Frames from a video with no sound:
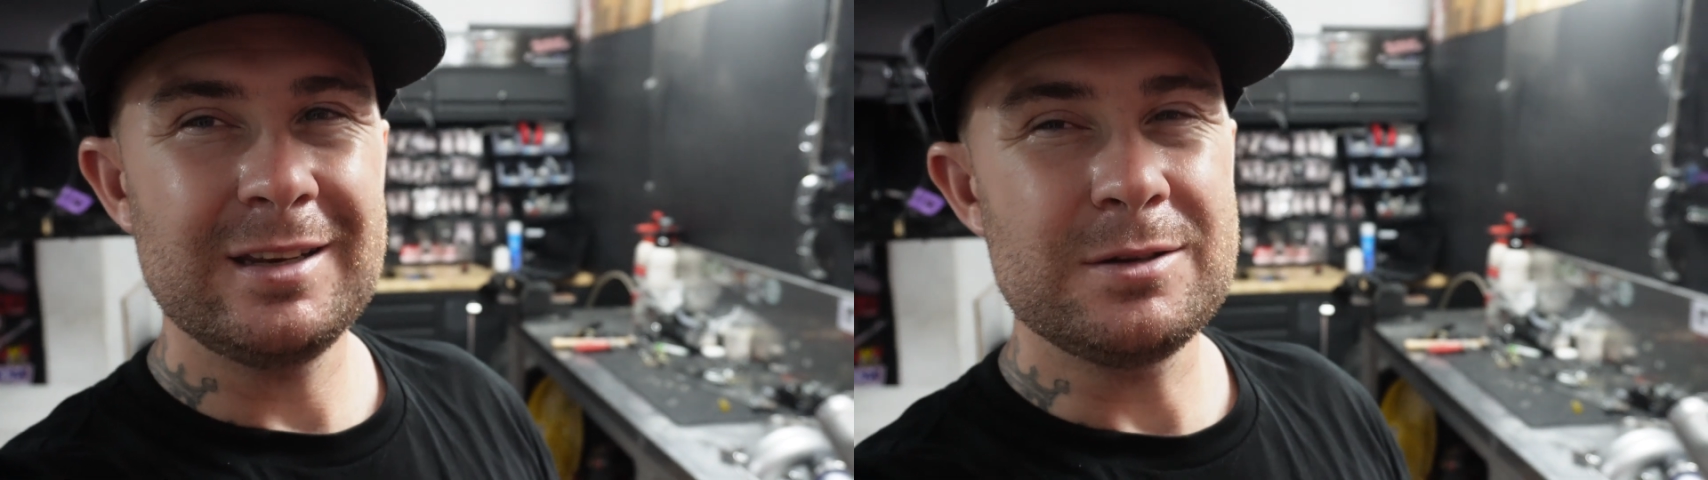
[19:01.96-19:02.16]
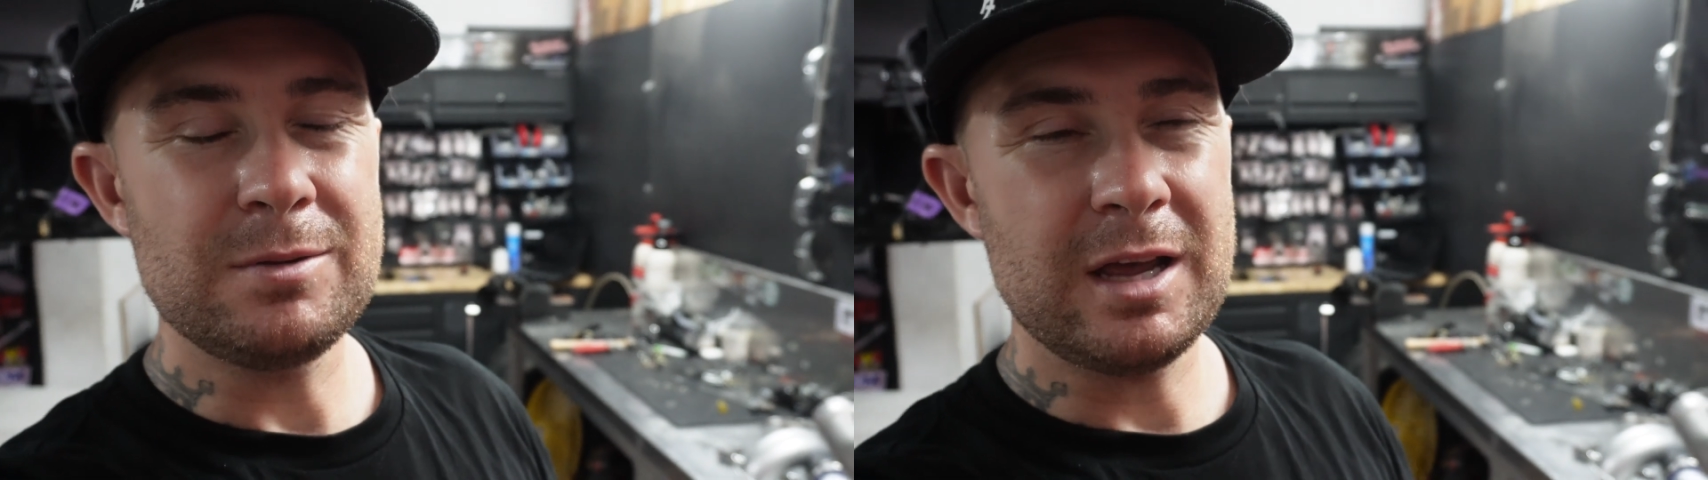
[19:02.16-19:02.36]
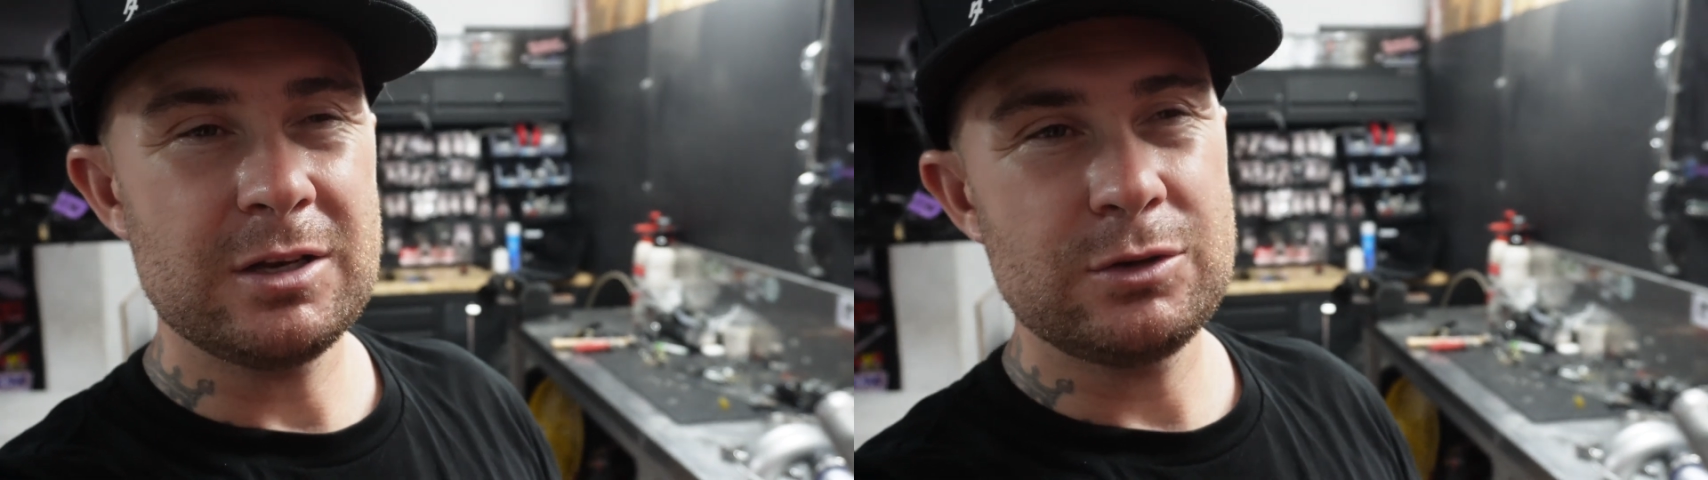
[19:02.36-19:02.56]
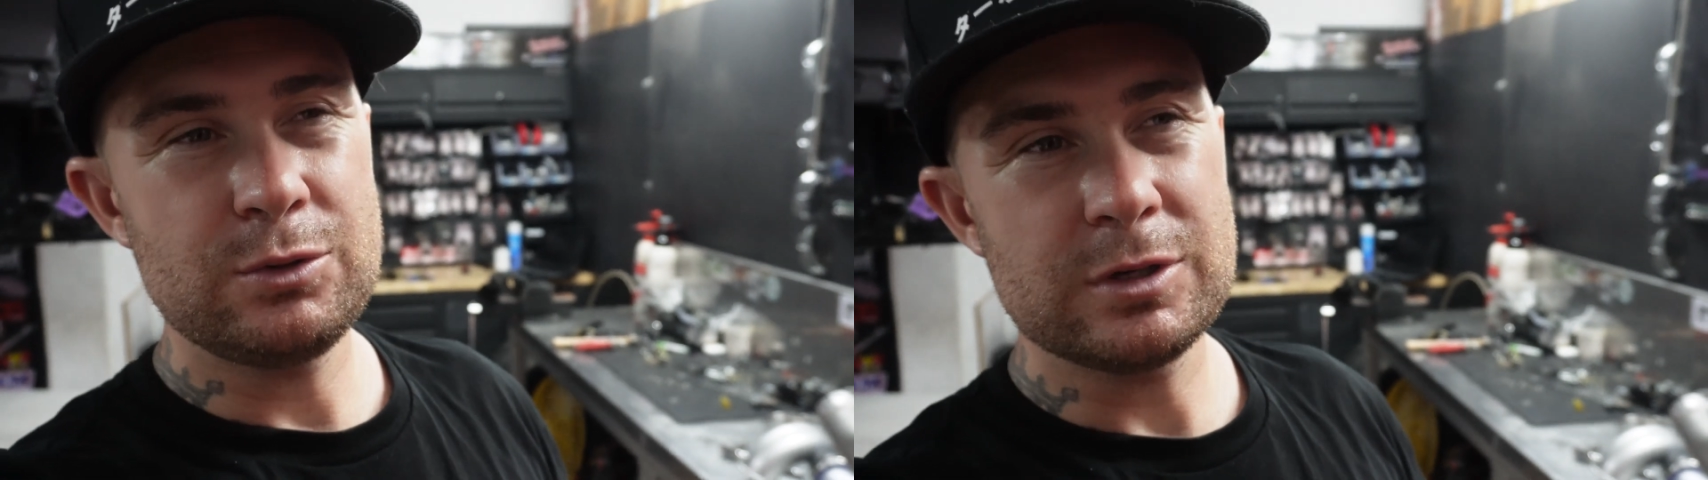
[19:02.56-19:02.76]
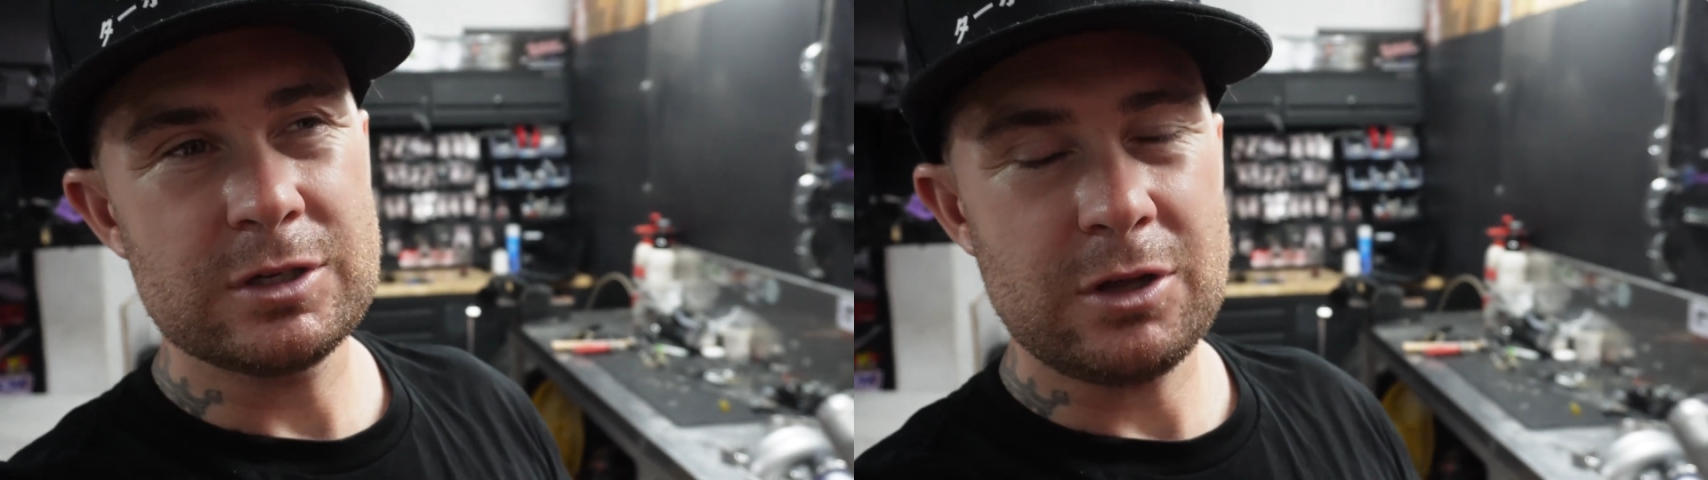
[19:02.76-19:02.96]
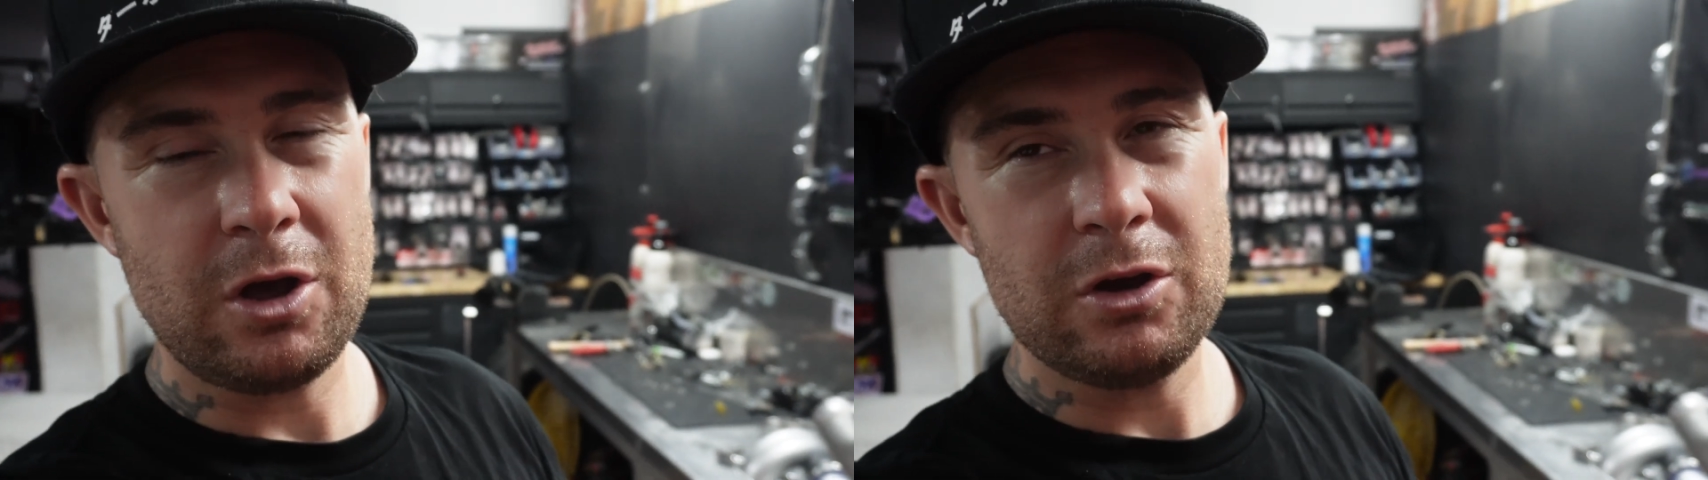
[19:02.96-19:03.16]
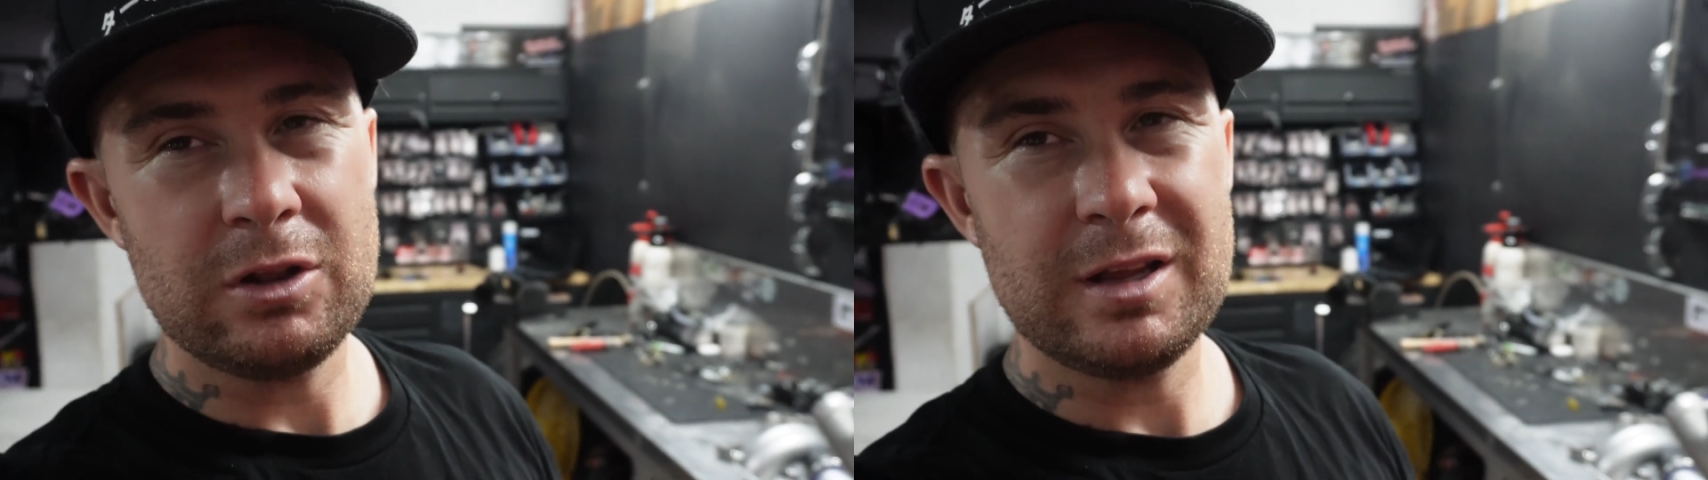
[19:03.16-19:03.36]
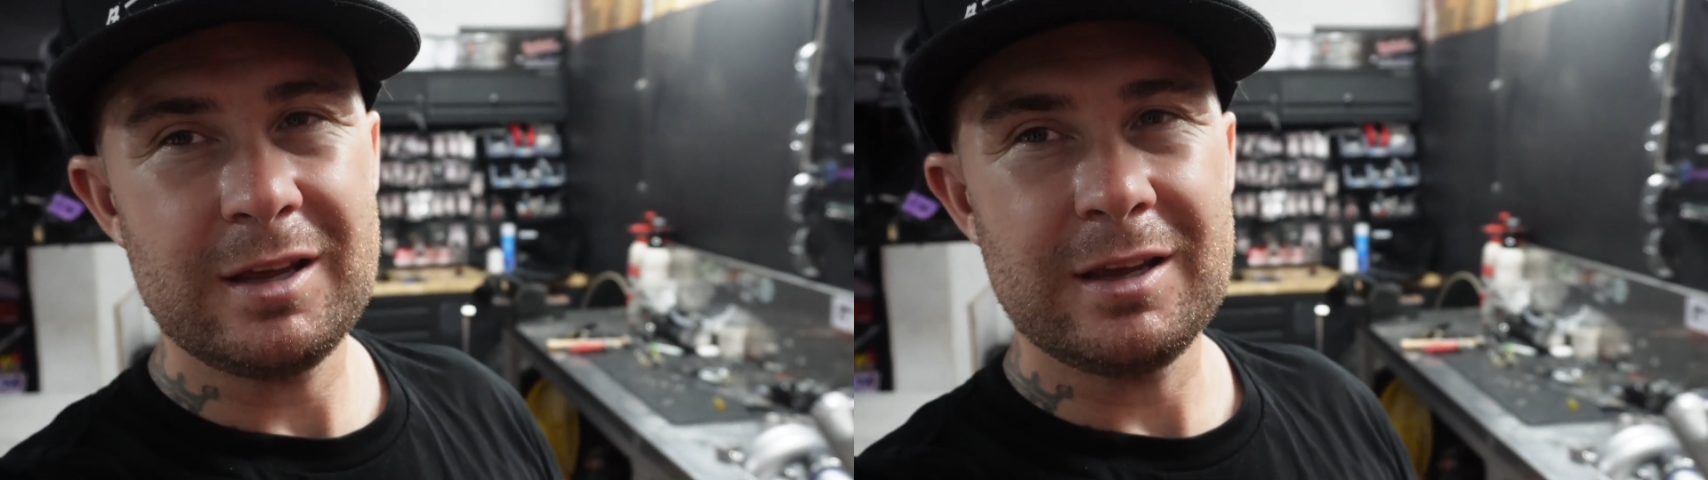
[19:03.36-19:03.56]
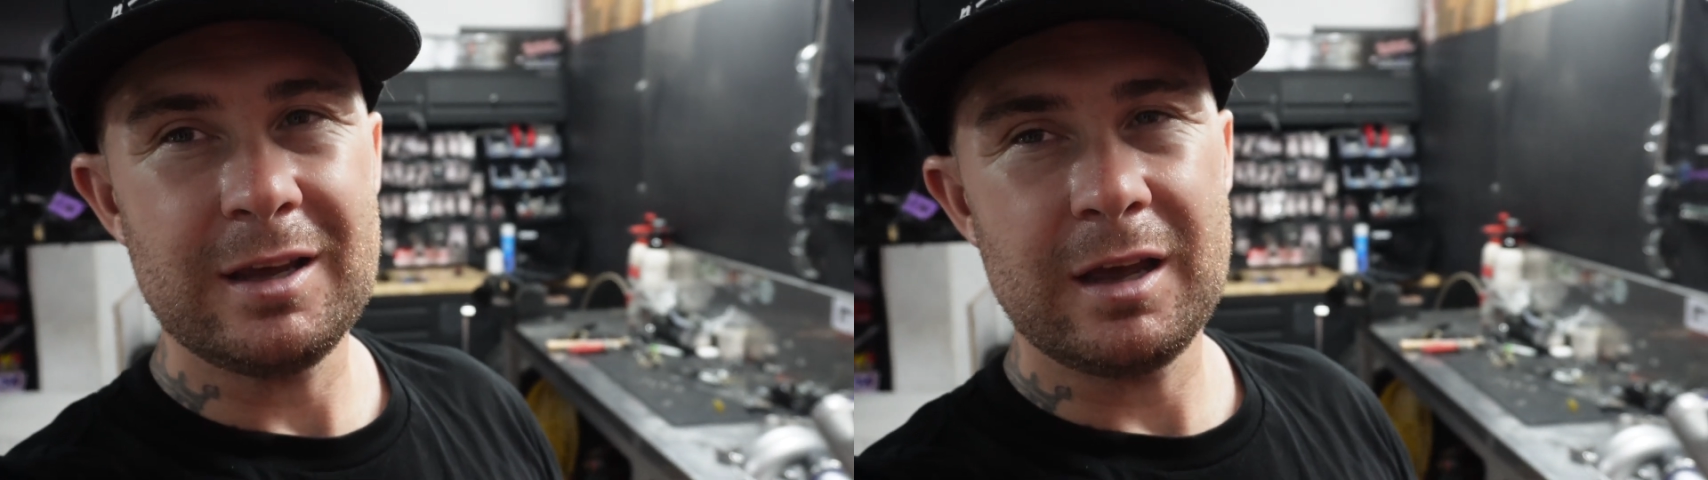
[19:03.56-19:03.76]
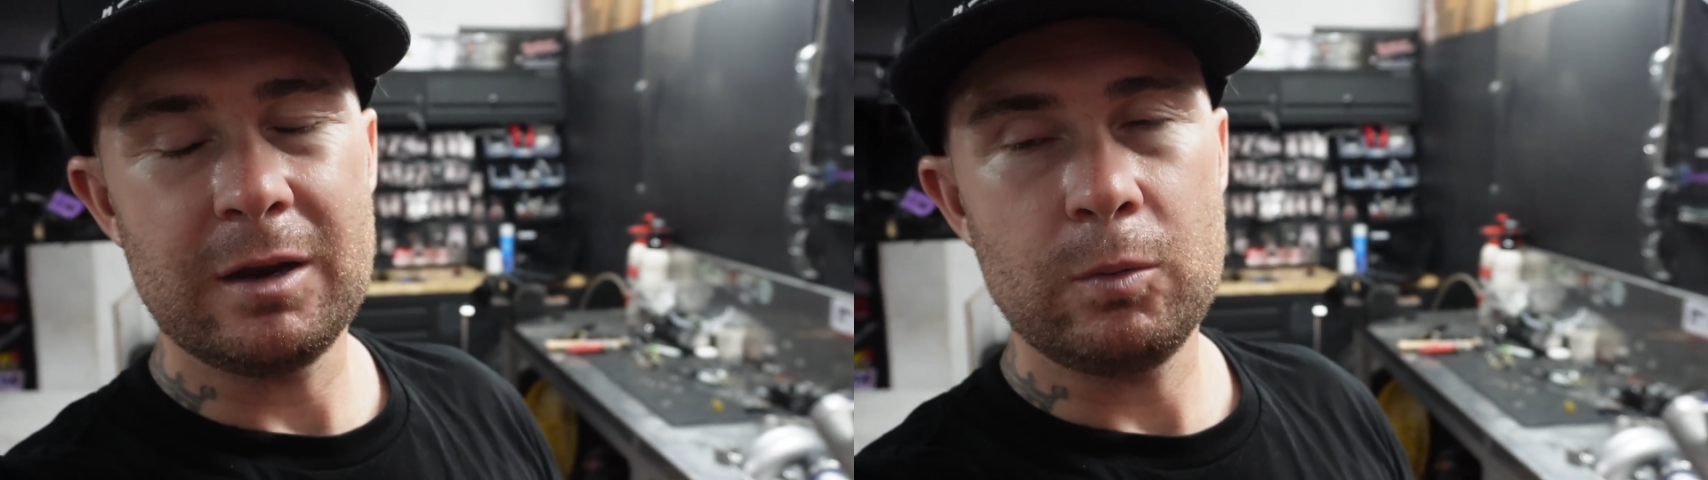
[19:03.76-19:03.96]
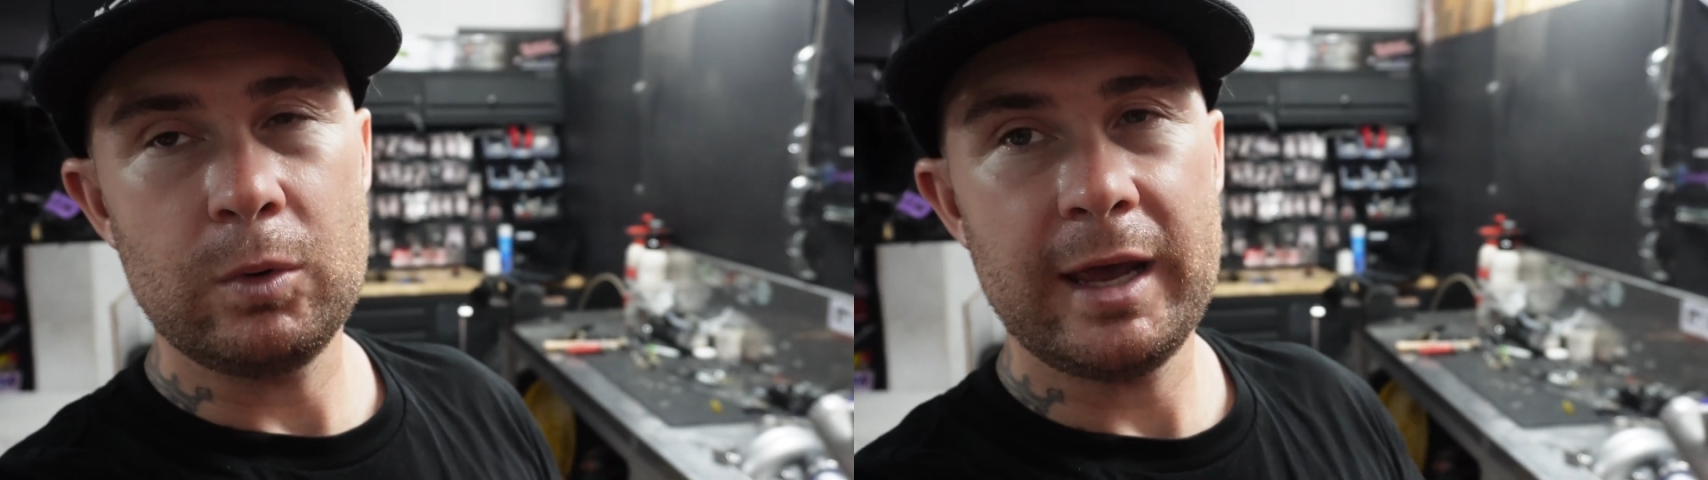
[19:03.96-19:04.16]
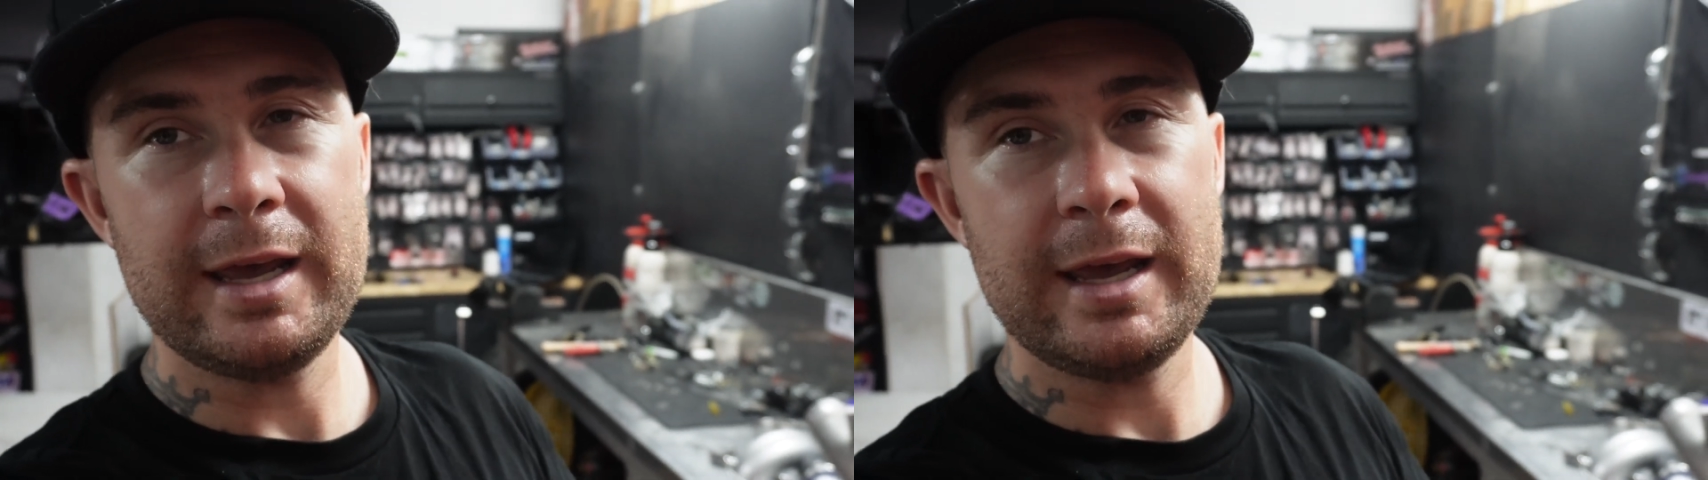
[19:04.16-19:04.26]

is we had to do it slowly and